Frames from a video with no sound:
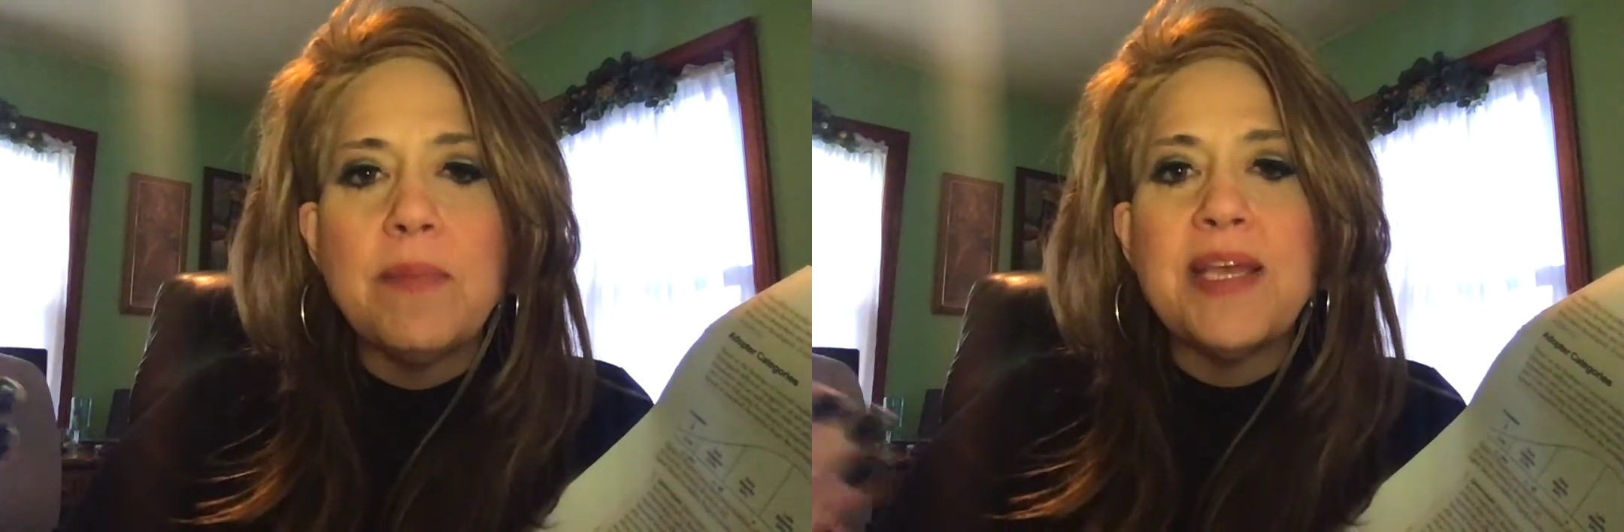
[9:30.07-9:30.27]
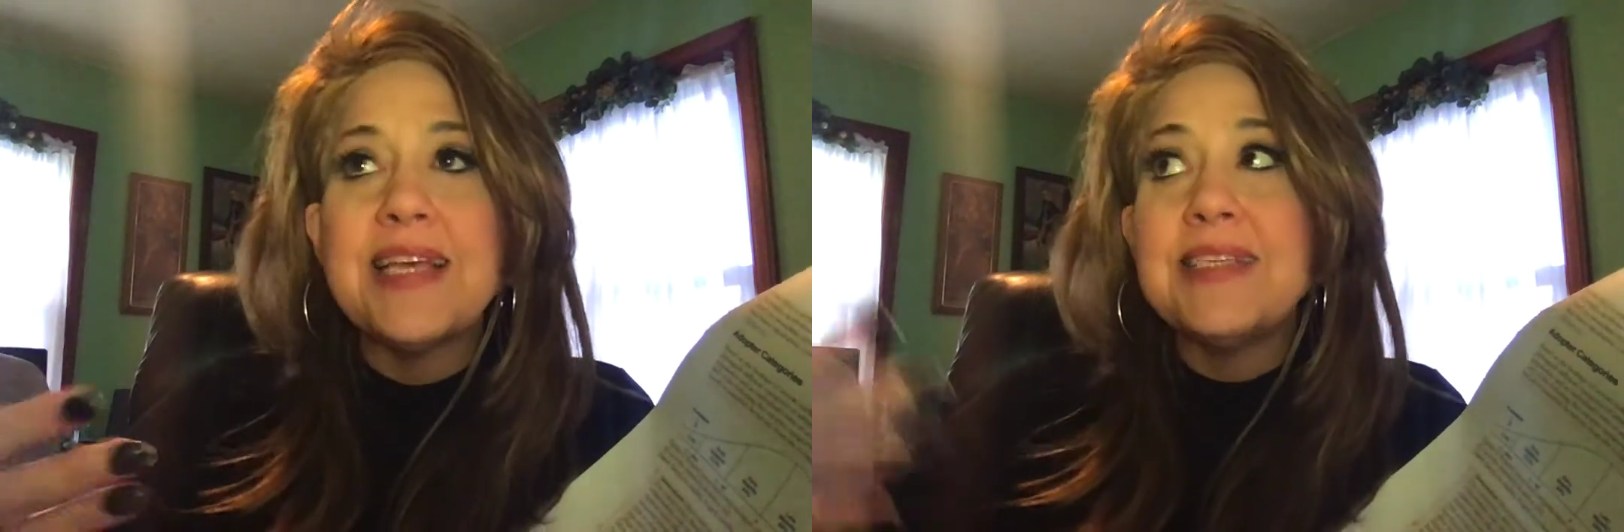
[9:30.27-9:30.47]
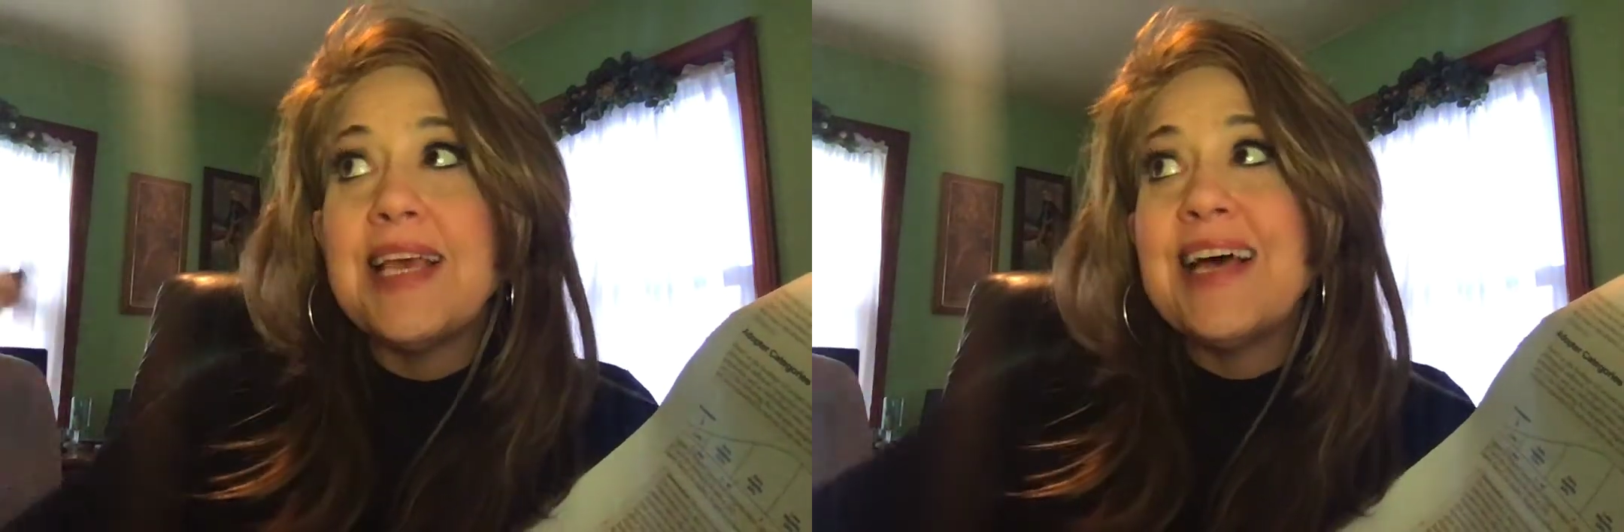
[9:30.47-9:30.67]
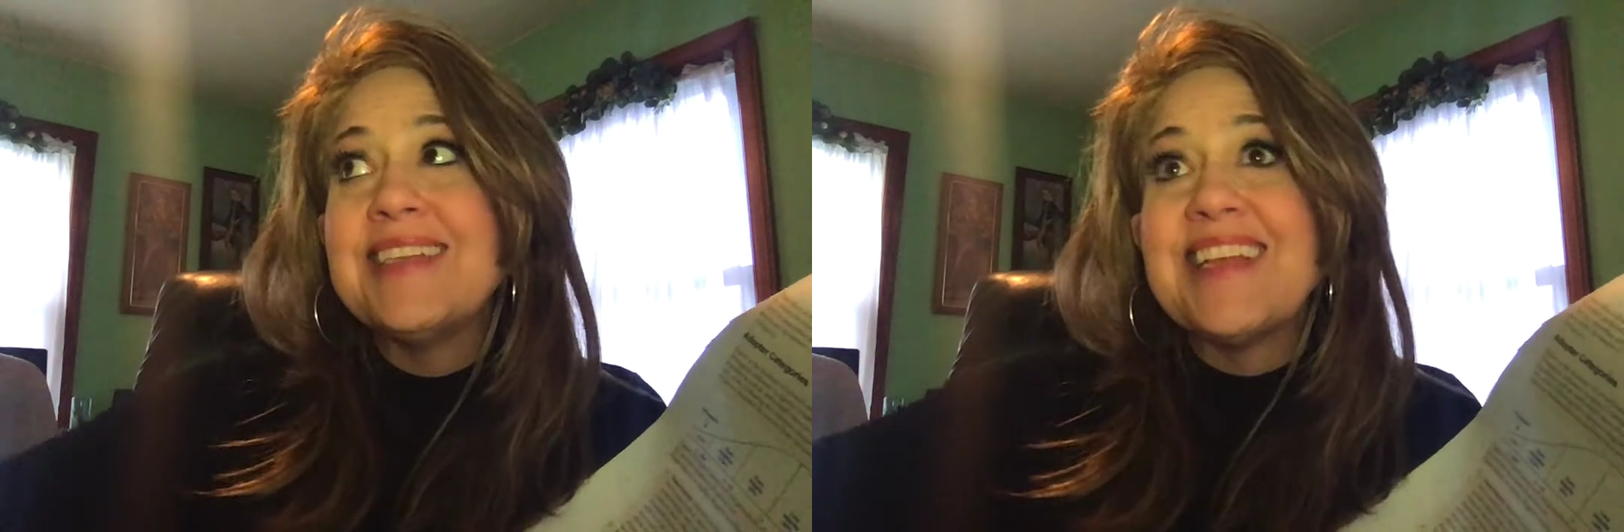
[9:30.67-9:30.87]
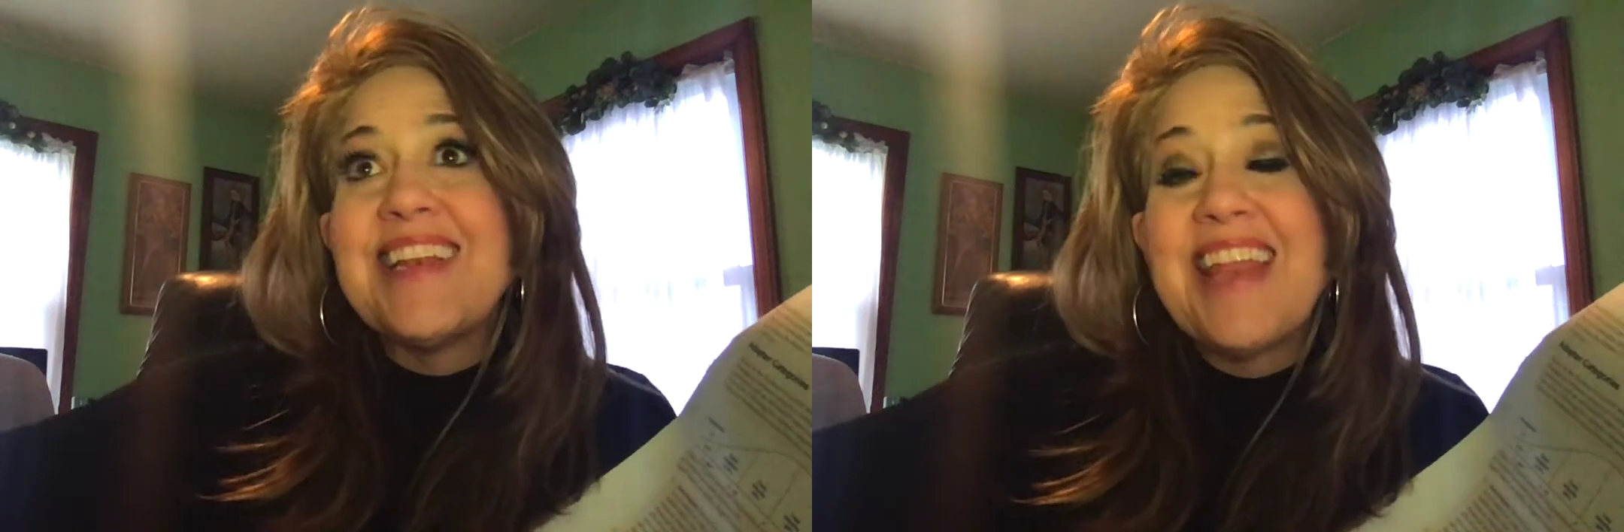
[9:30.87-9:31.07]
because he
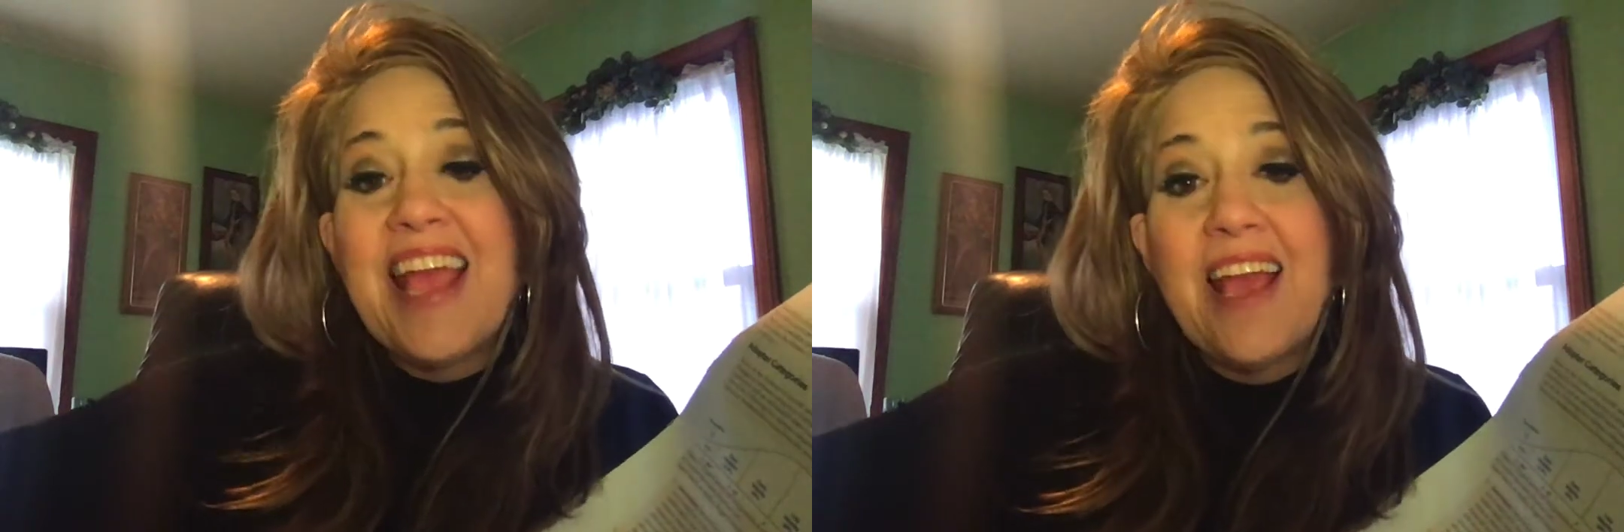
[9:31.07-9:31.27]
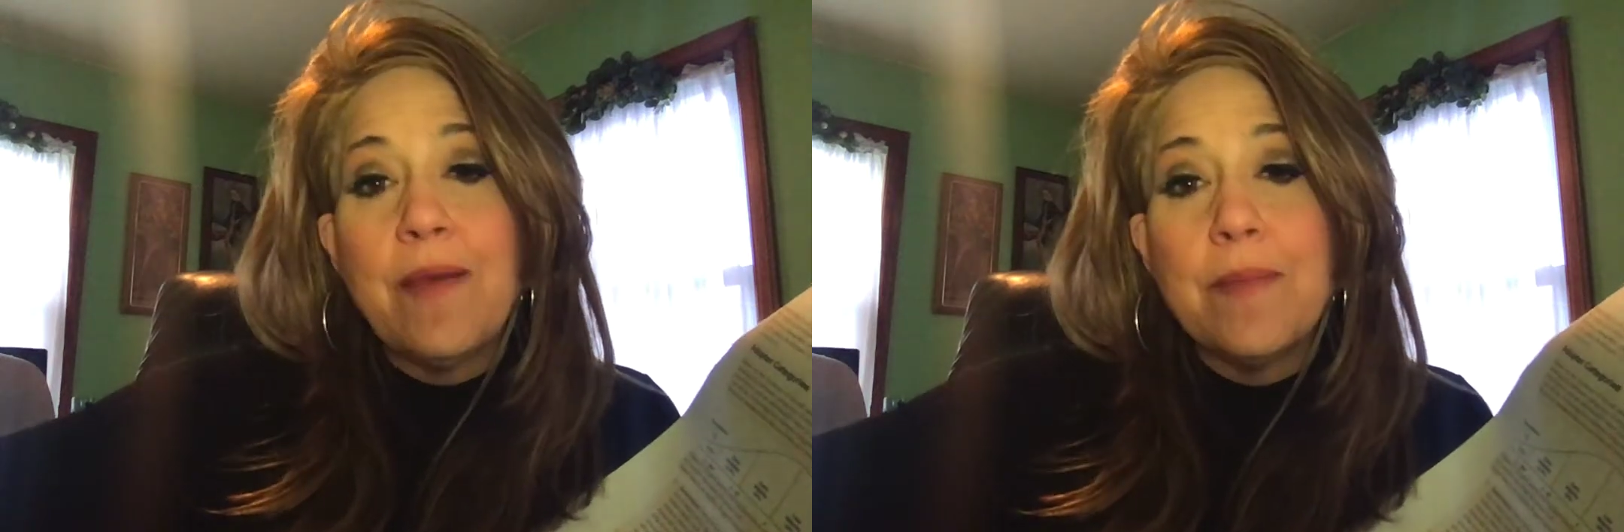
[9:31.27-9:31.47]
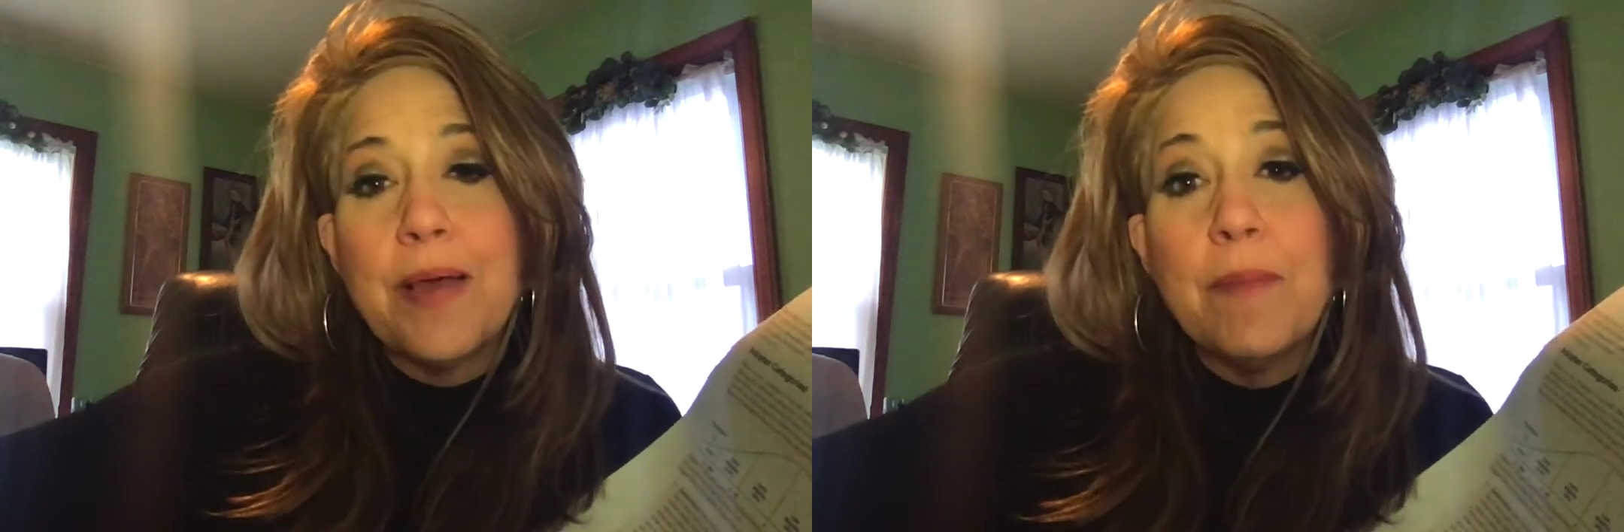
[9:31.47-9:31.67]
has a name,